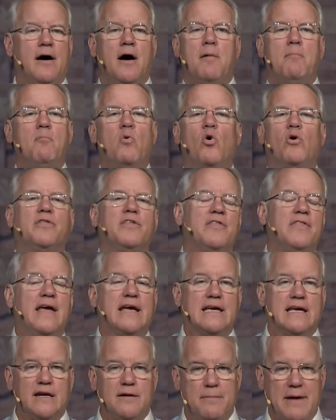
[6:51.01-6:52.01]
more than
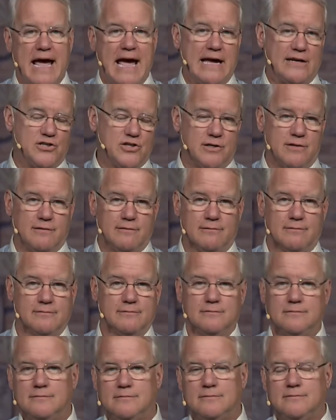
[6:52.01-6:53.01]
they can imagine.
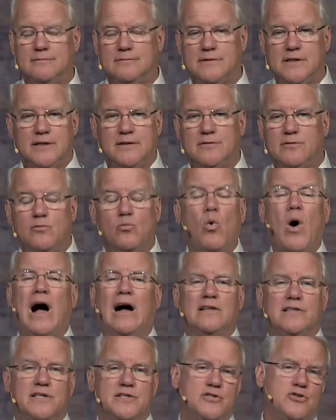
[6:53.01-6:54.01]
Their
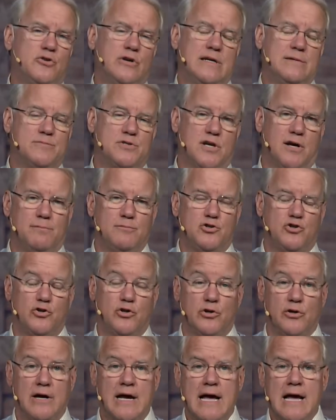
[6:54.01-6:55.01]
wildest dreams come
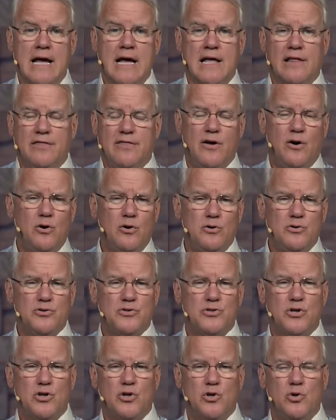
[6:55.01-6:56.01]
true.
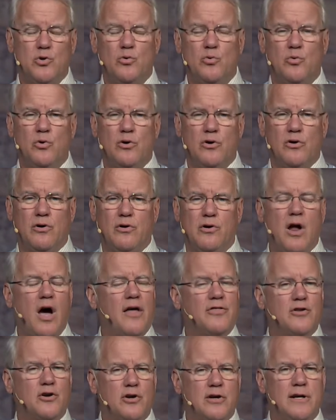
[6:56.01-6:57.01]
Those who were
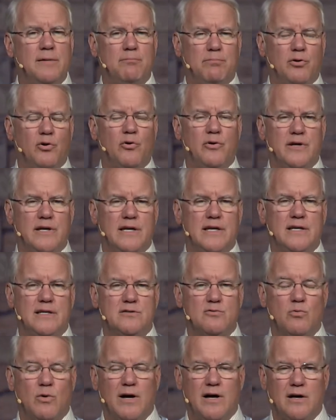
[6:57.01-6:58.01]
not the good
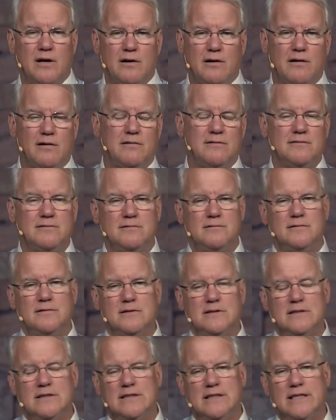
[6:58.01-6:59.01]
employees, well,
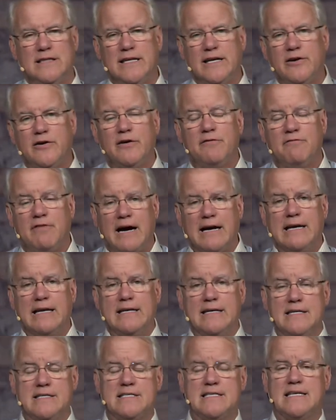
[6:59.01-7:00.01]
they're
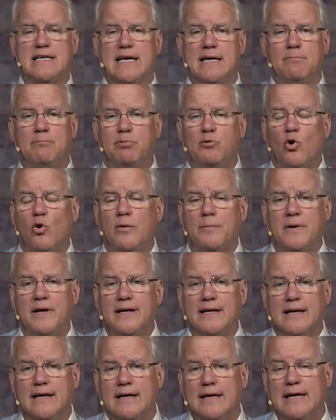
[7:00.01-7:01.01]
invited to seek
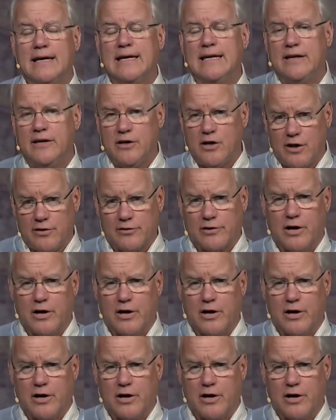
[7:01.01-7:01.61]
employment in another